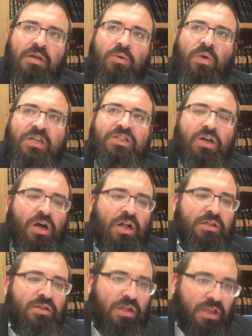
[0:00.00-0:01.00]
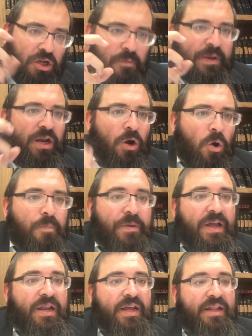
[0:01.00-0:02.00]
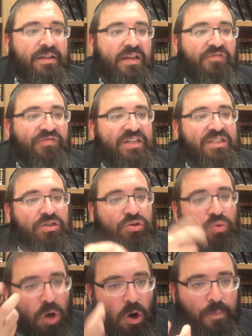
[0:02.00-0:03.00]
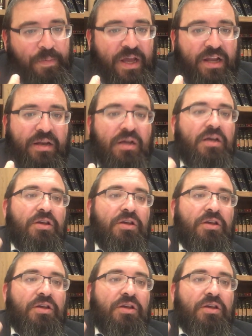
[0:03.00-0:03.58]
a little bit open, and if it's too open,